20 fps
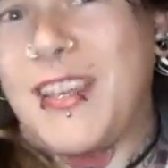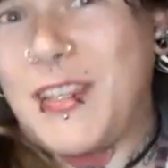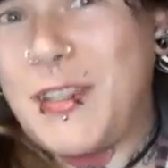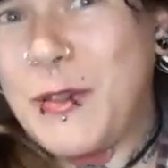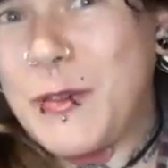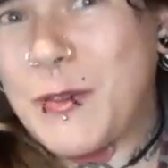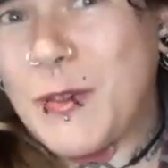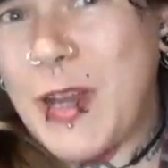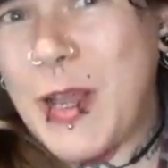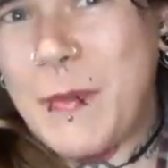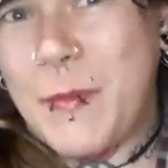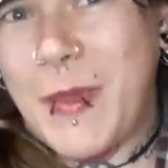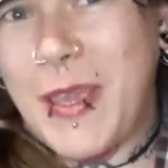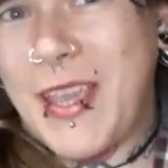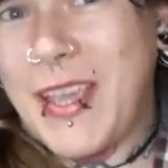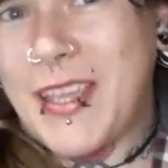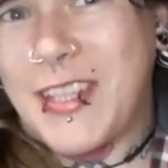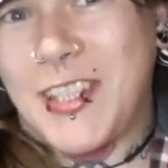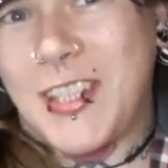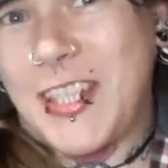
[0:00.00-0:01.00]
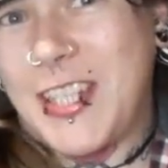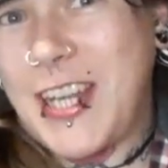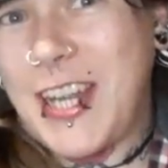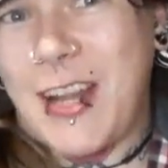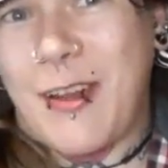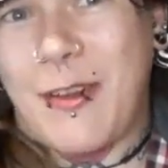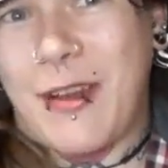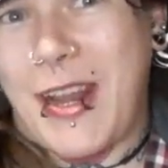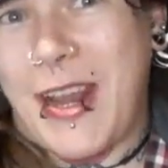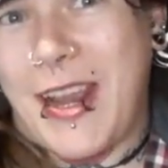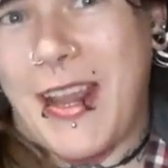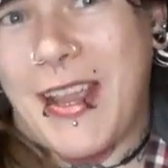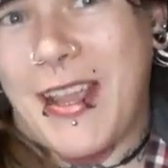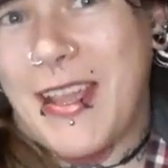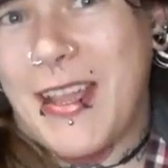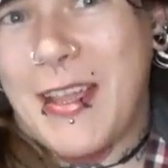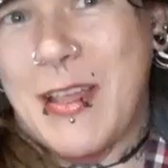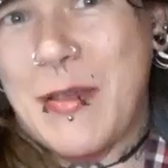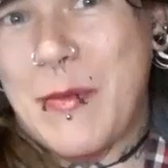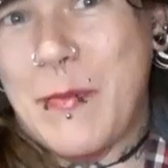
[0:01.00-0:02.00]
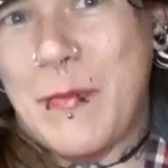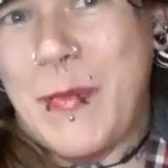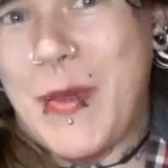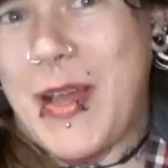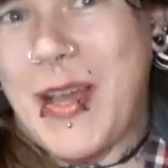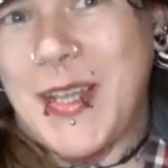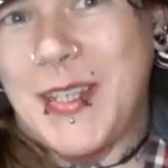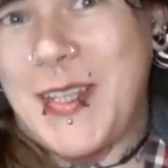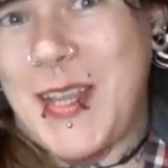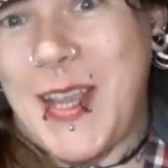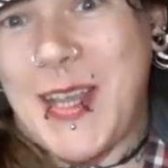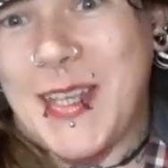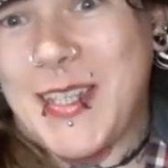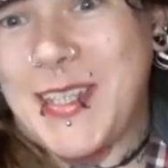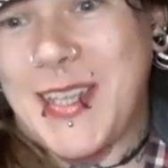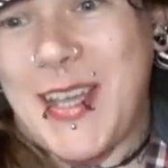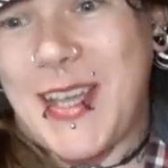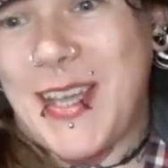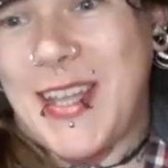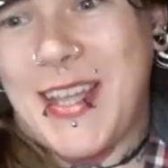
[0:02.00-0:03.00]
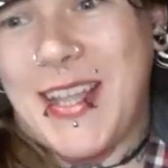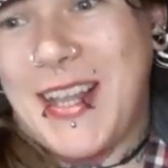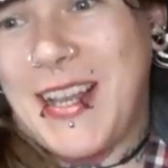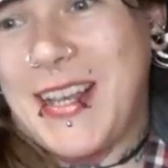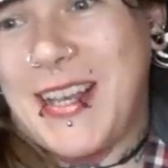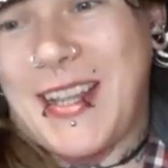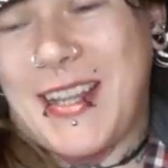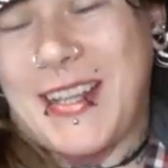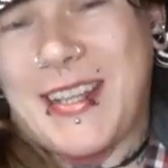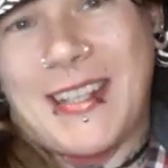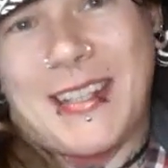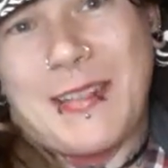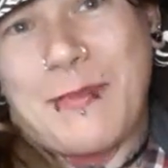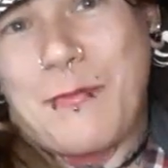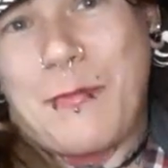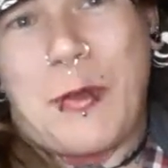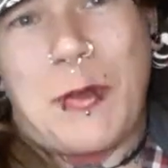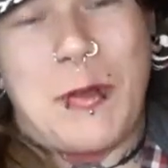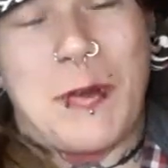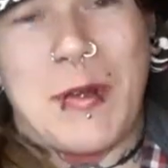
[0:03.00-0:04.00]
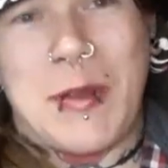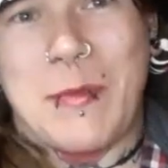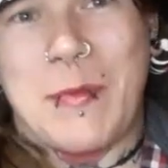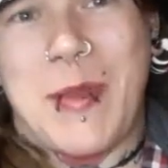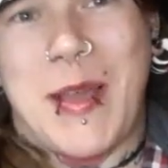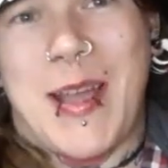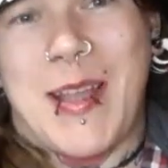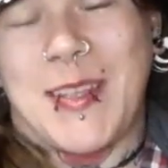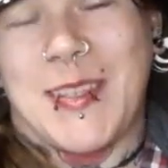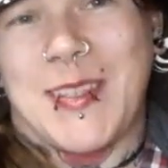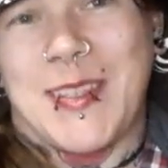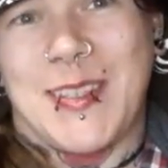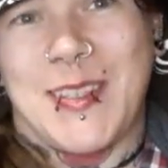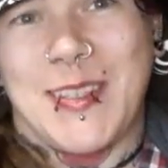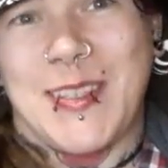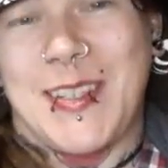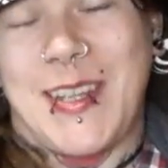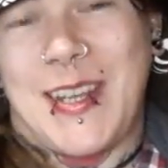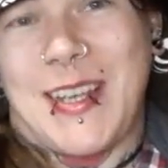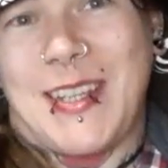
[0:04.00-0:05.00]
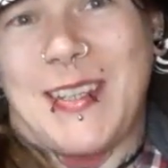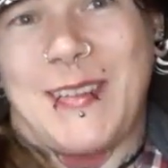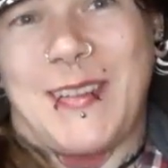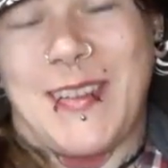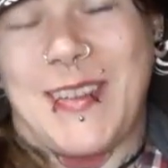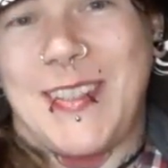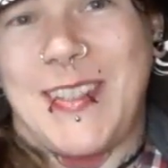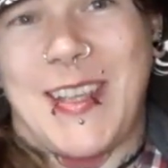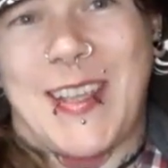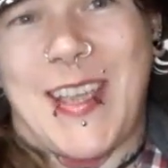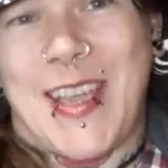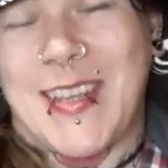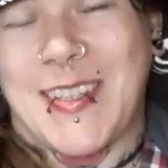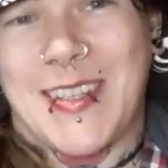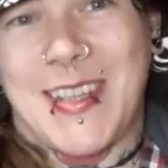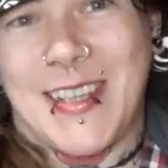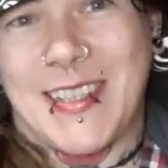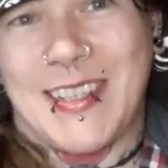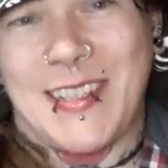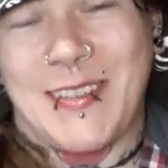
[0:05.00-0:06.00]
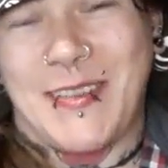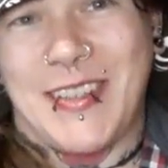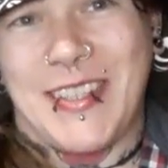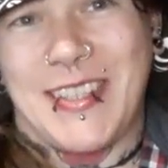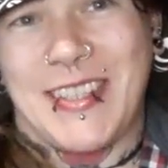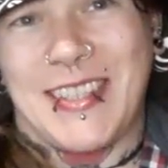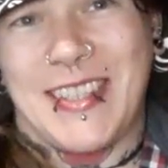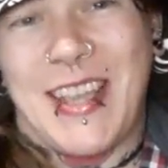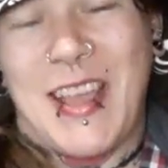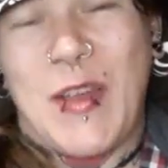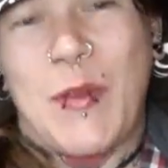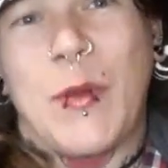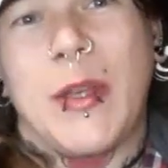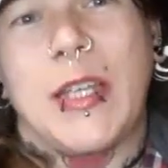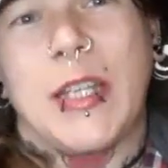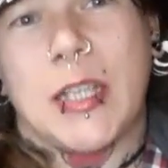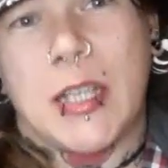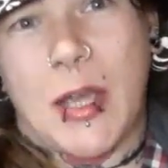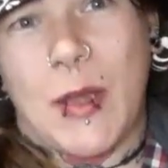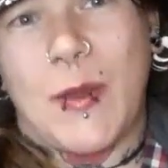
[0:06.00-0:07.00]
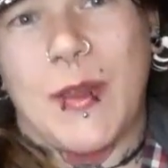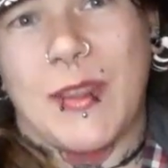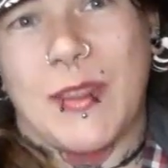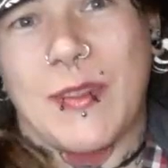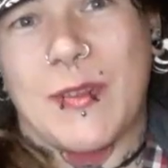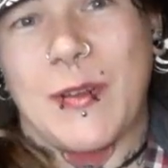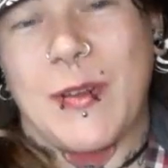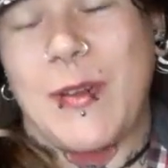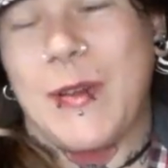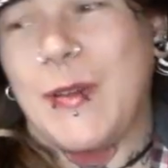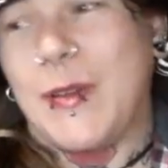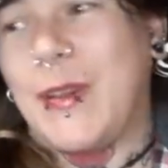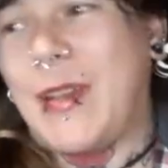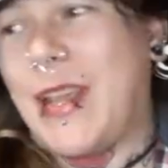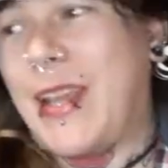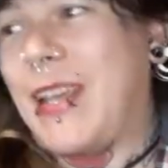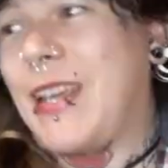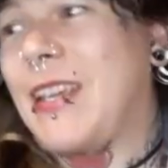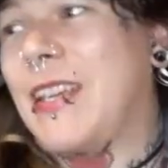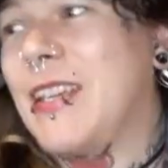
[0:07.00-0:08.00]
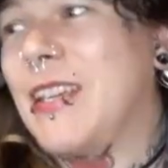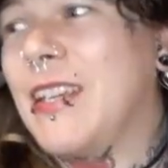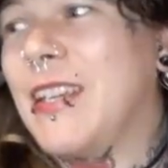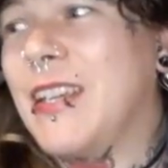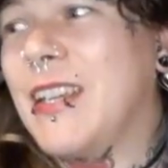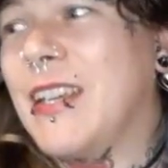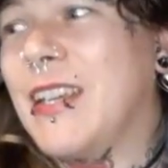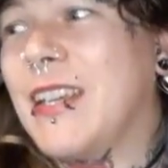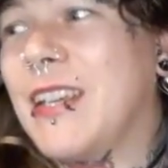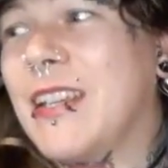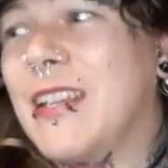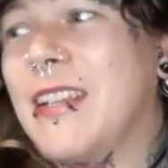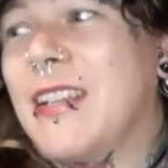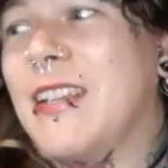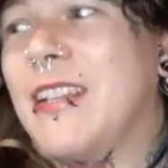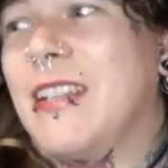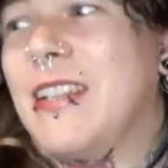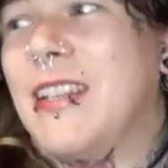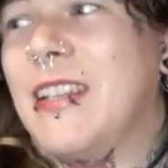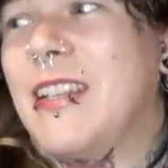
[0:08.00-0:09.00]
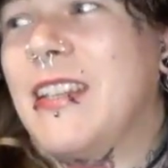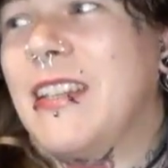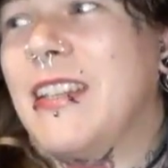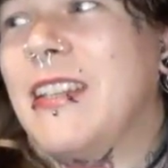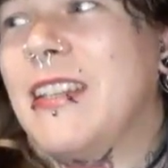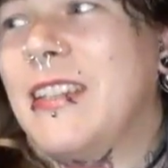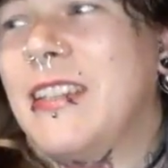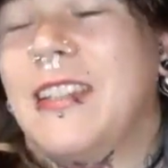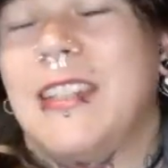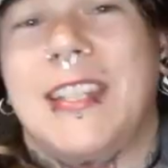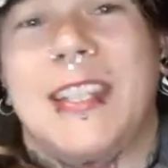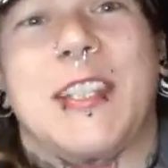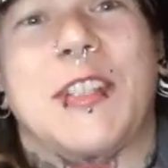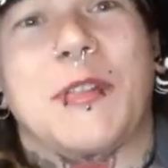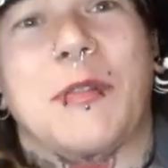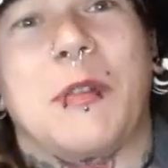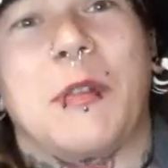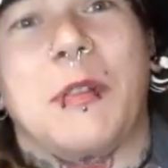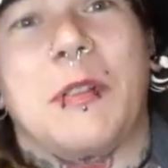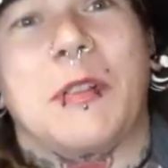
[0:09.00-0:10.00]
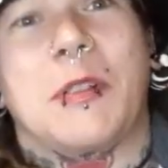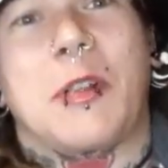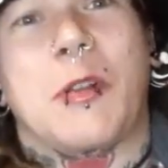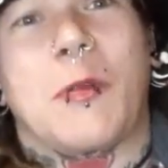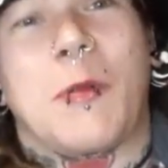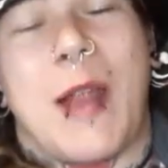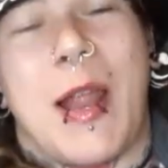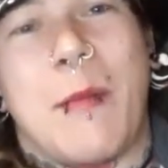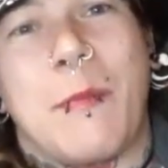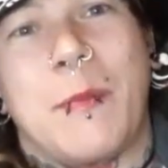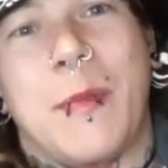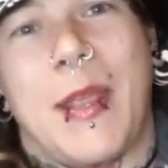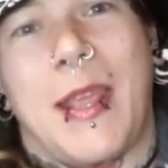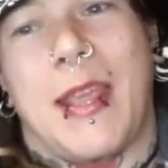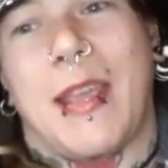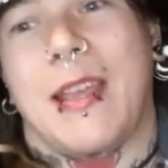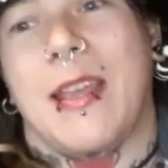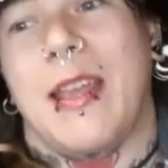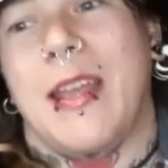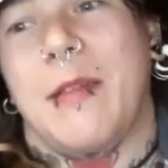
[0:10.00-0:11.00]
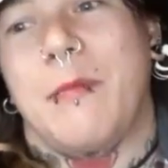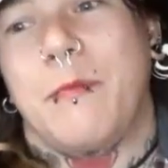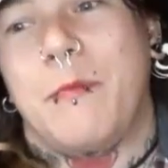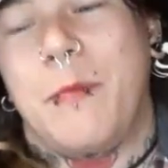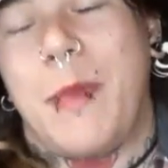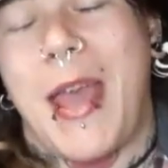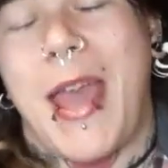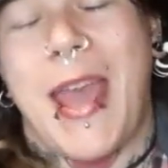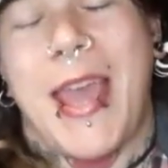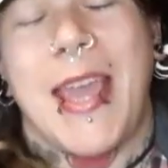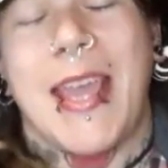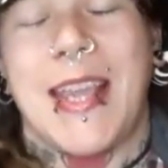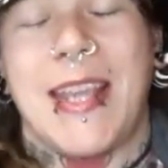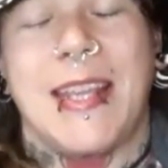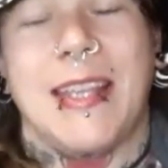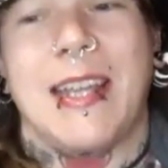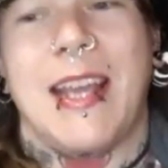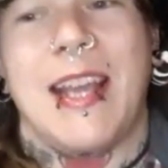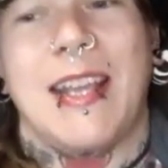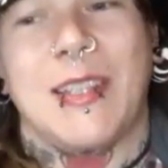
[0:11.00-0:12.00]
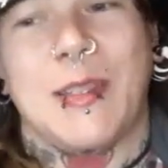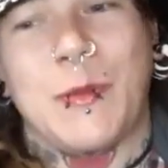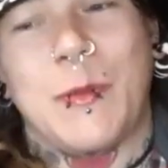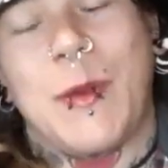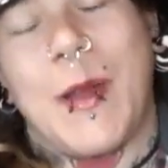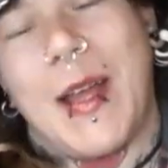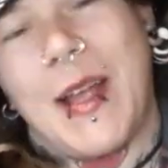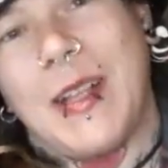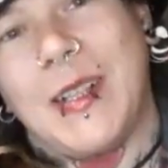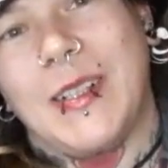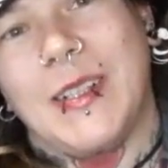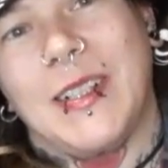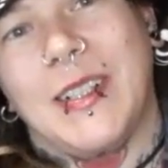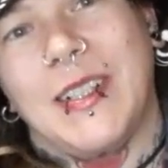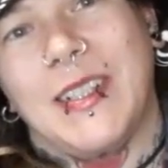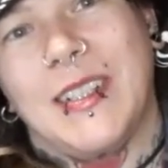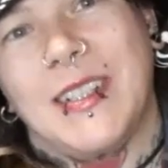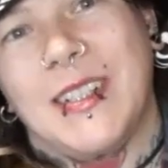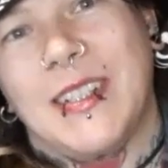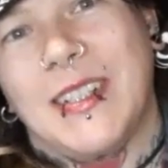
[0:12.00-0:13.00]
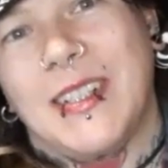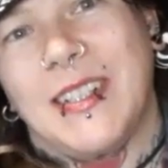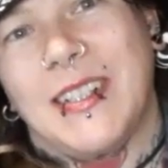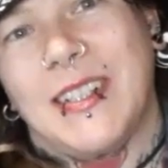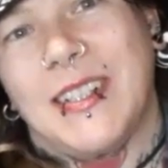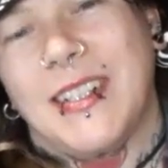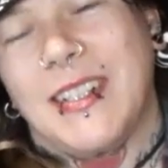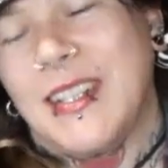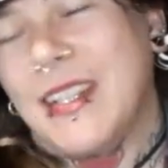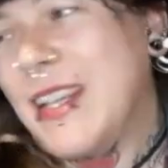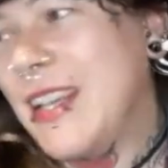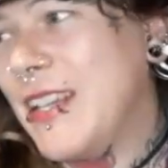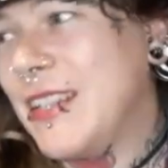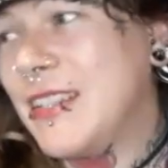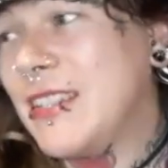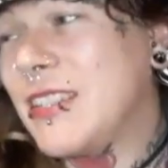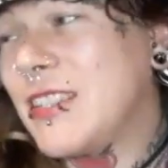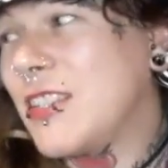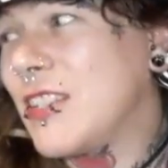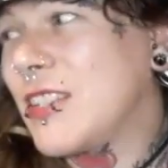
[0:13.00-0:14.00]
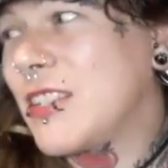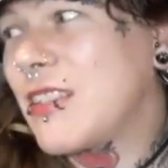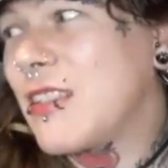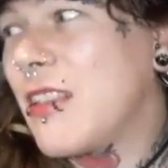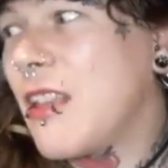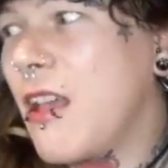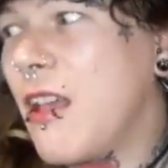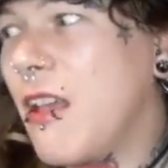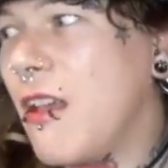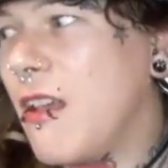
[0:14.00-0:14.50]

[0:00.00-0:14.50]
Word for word: You try being a cheery bartender, like pouring pints and dealing with dickhead customers when you're going through like literal cramping and pain as well. It just,